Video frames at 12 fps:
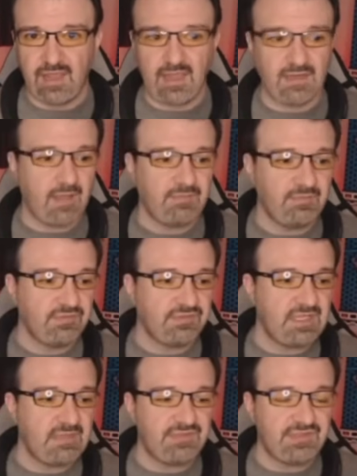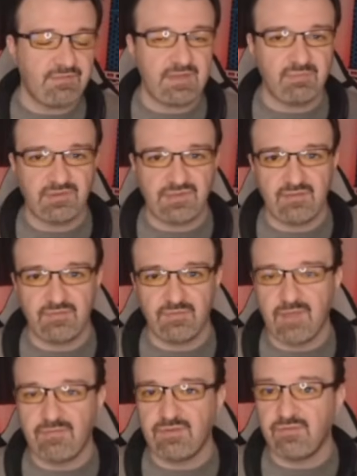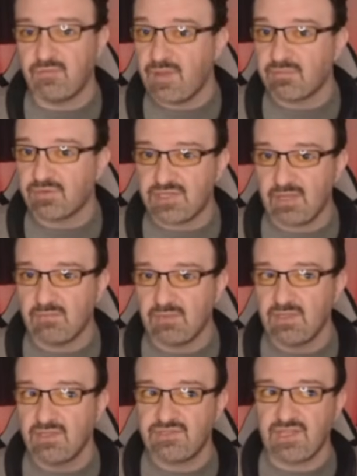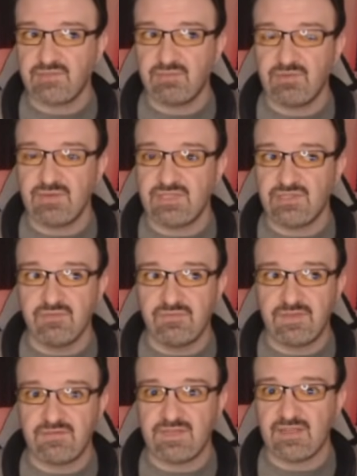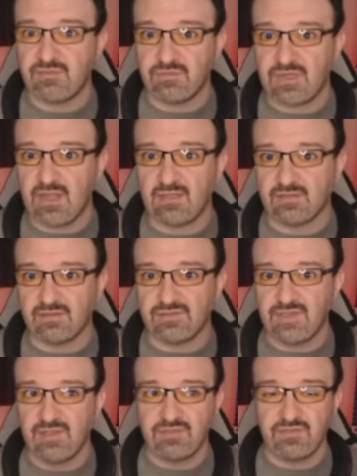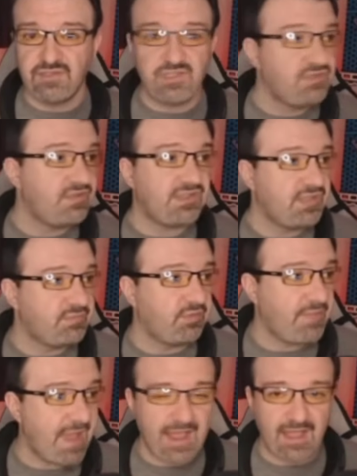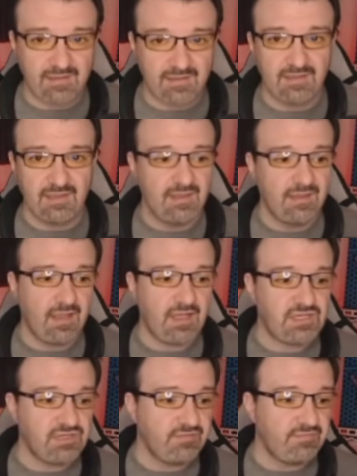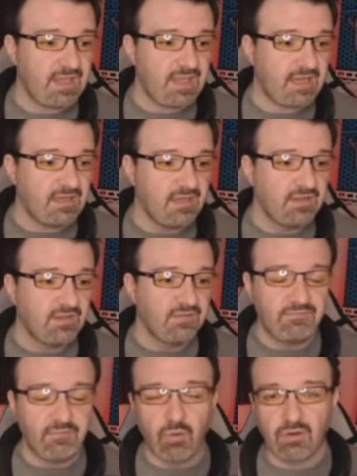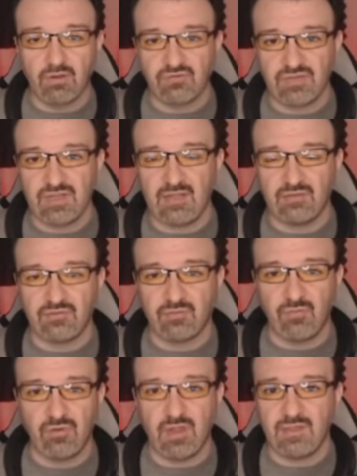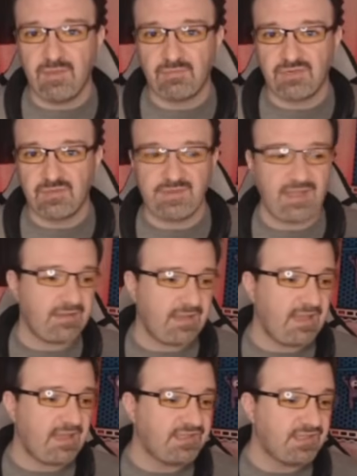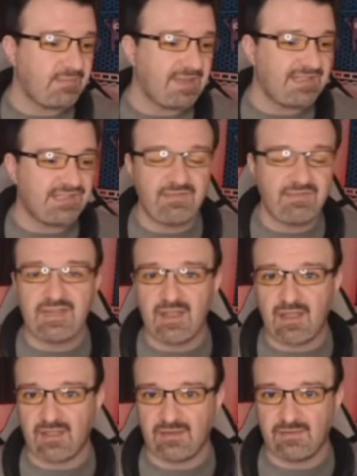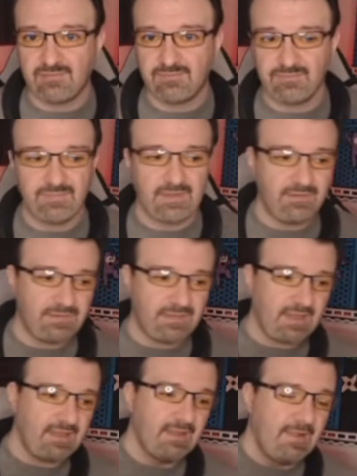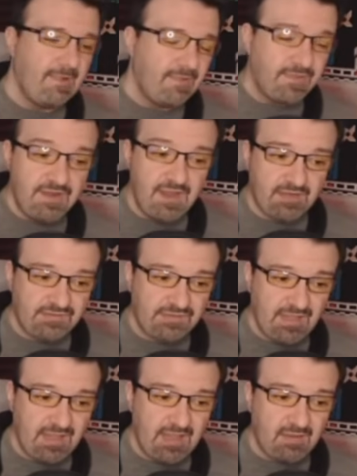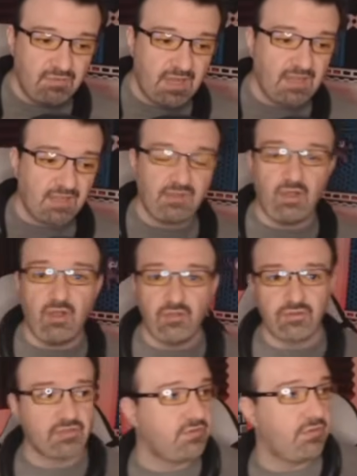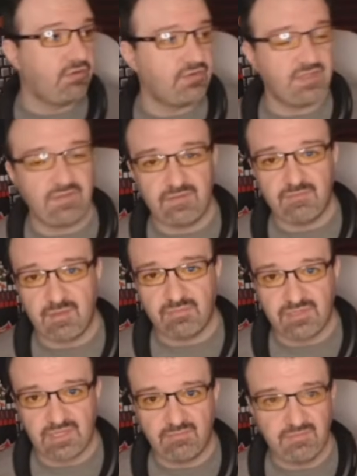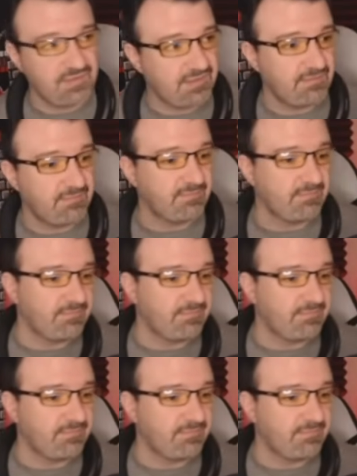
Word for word: and I'm supposed to keep 70% of the revenue of a membership. So that's between two fifty dollars to $3. So if you just do the simple math, I should have made $400 or more on the memberships that day. It says I made 79. Okay? The next day when I got the other 200 gifted memberships,